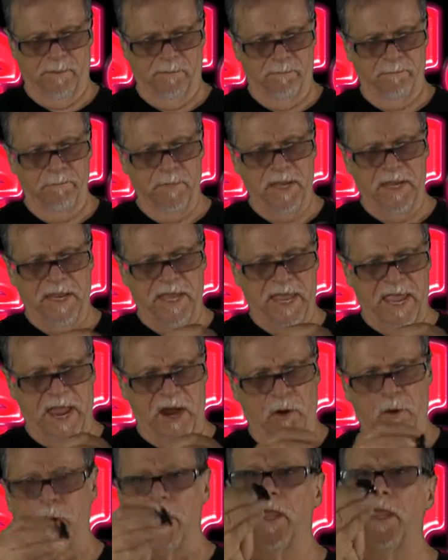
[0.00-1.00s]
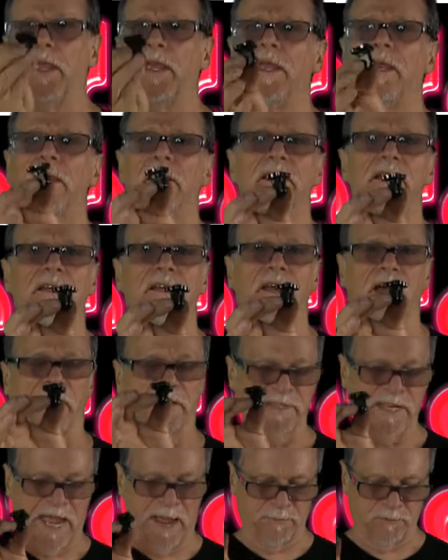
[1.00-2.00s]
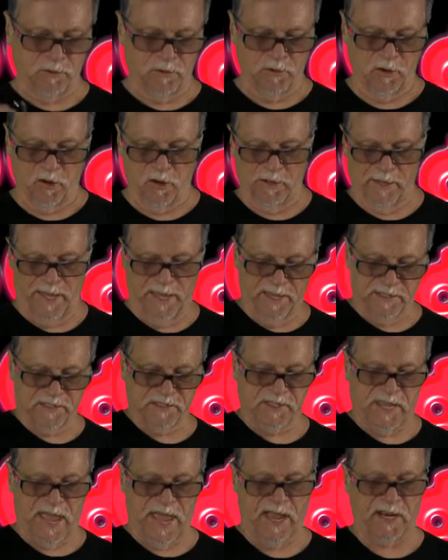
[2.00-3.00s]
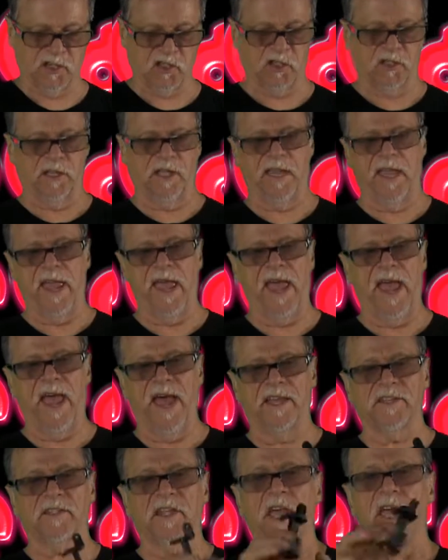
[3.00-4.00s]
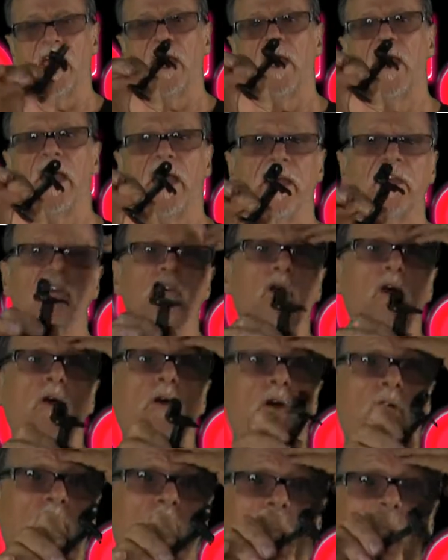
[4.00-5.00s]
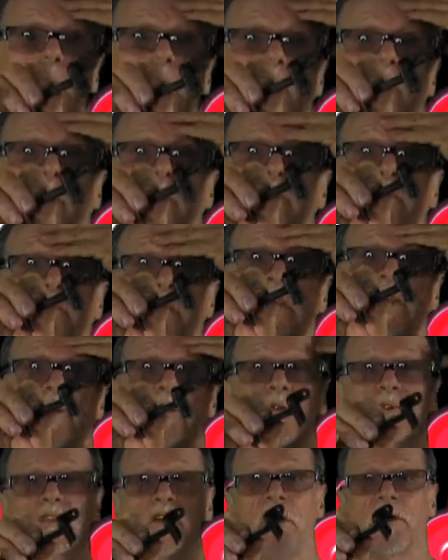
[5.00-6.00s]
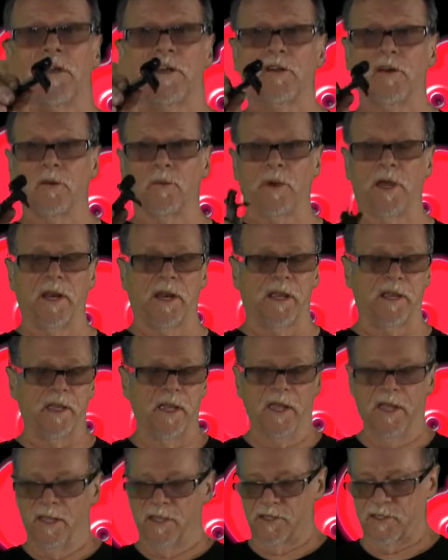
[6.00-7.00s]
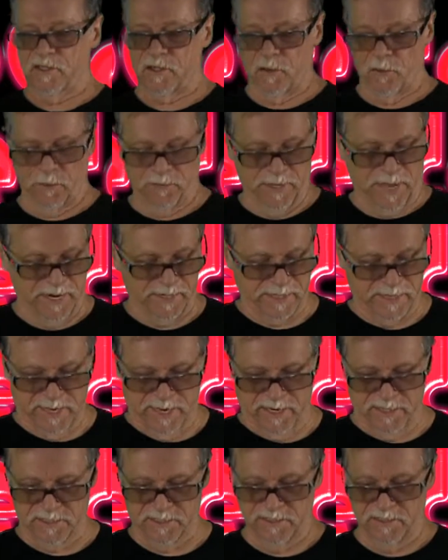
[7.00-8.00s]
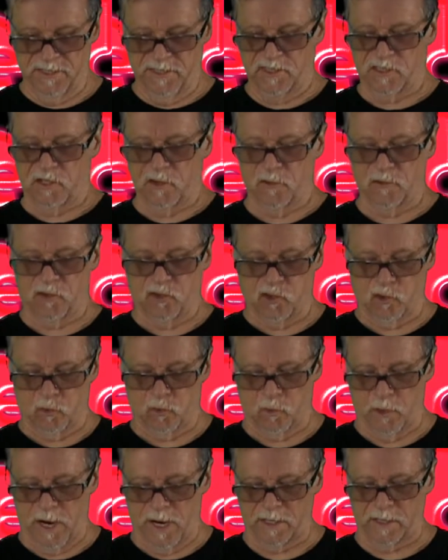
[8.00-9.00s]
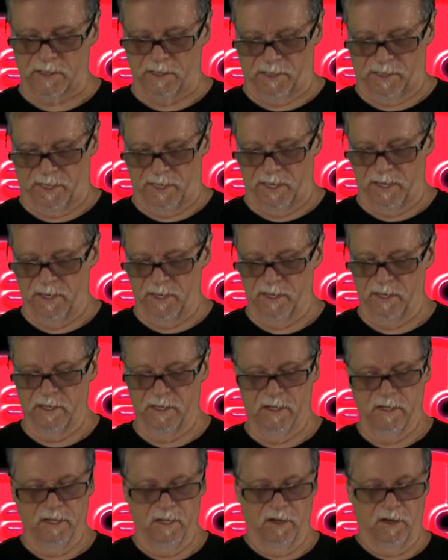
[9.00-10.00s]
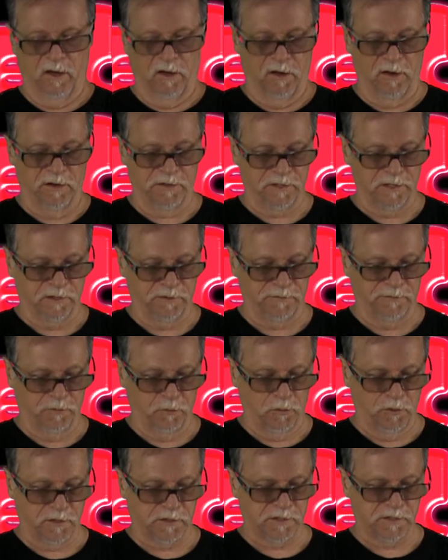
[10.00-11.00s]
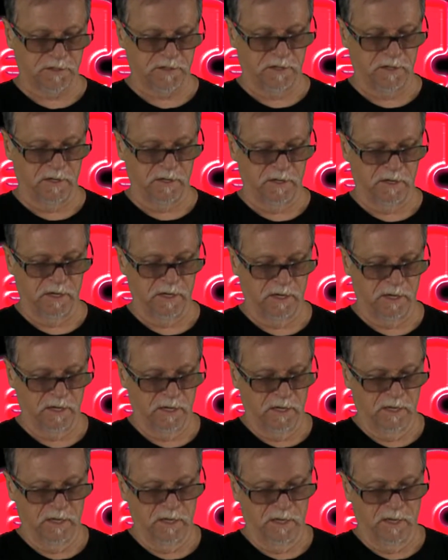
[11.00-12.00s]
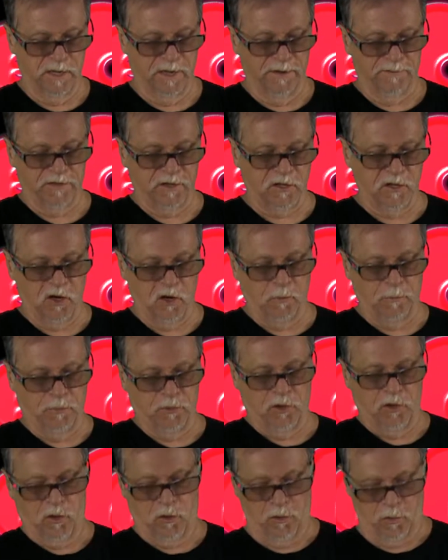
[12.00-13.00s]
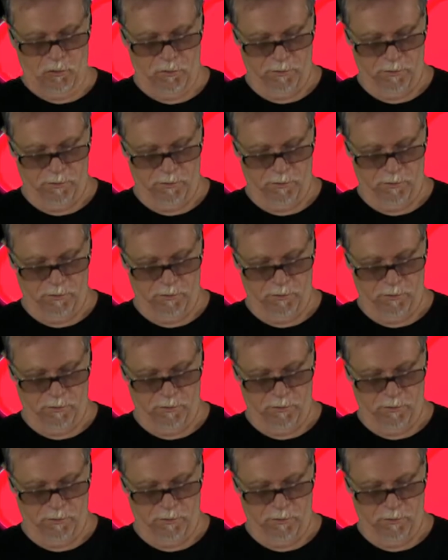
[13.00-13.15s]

intermediary adapter at all. It actually has a GoPro fingers on it already. So in that case, this goes directly onto the forks of the GoPro